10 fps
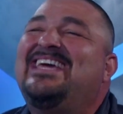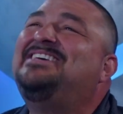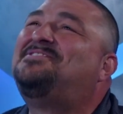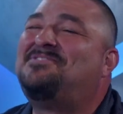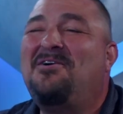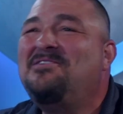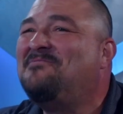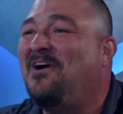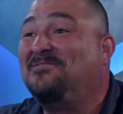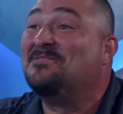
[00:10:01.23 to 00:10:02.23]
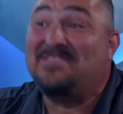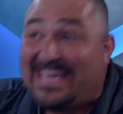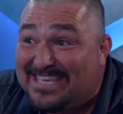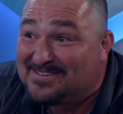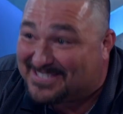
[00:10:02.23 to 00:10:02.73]
He's so involved. So
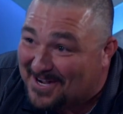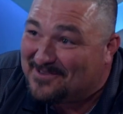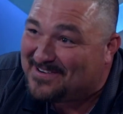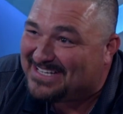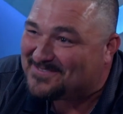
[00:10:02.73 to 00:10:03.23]
thank you so much